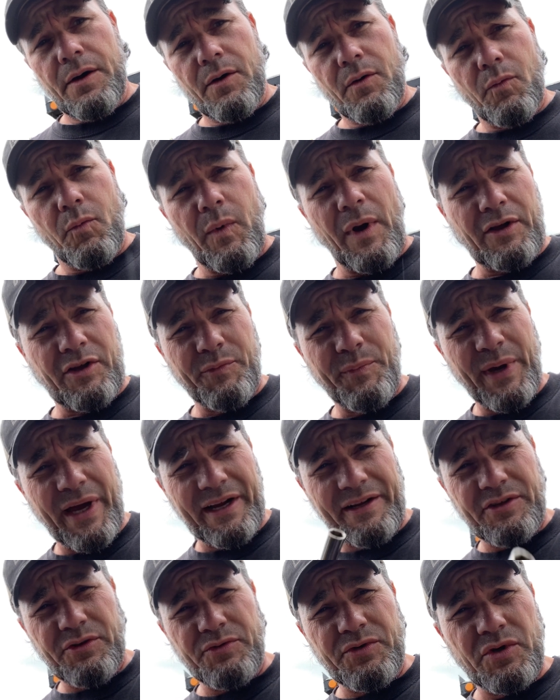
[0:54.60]
Welcome
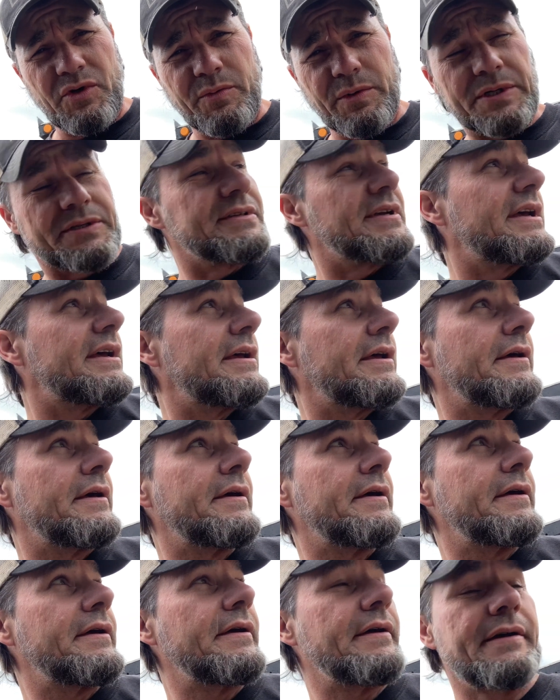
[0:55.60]
back, YouTubers.
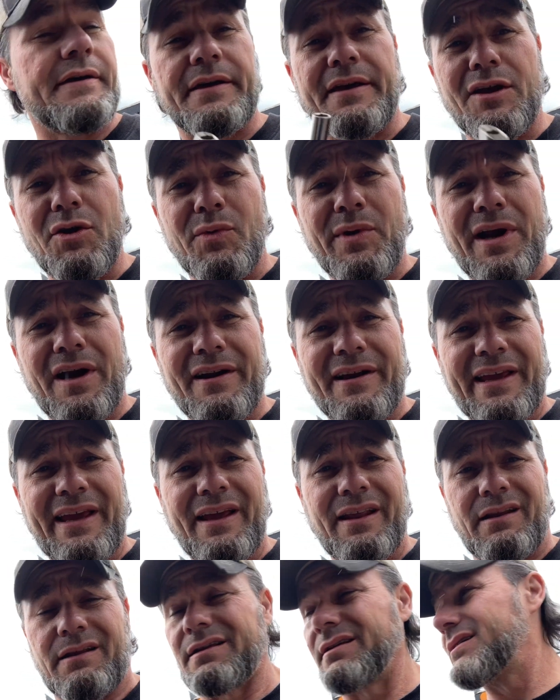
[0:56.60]
Here we are
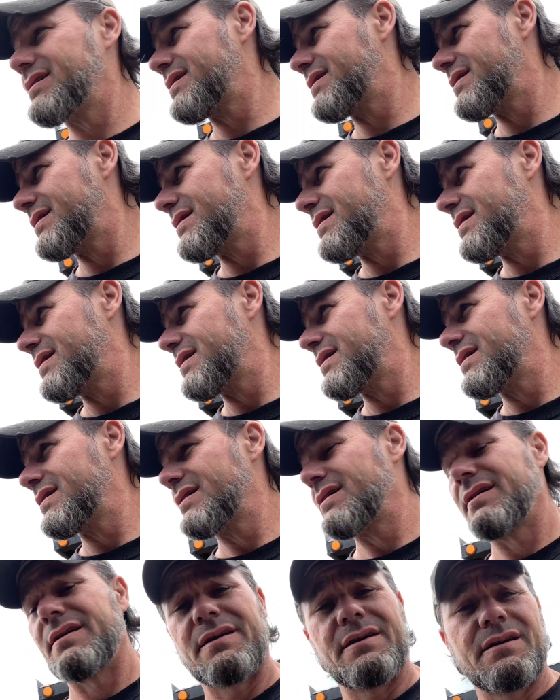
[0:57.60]
again.
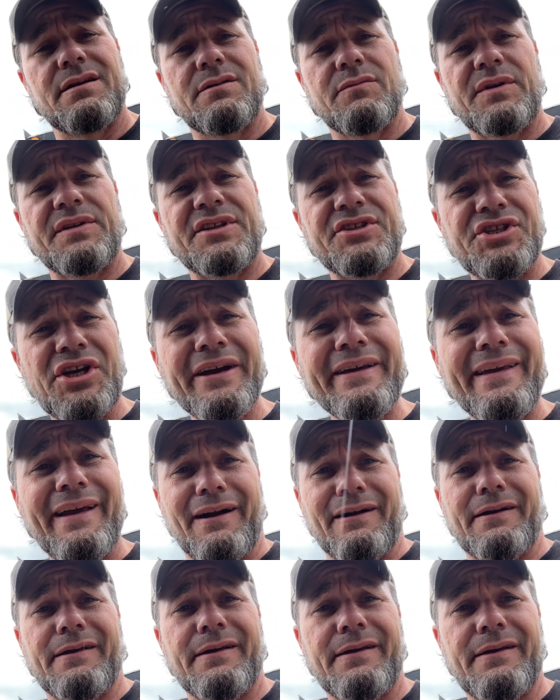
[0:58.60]
We're at the junkyard,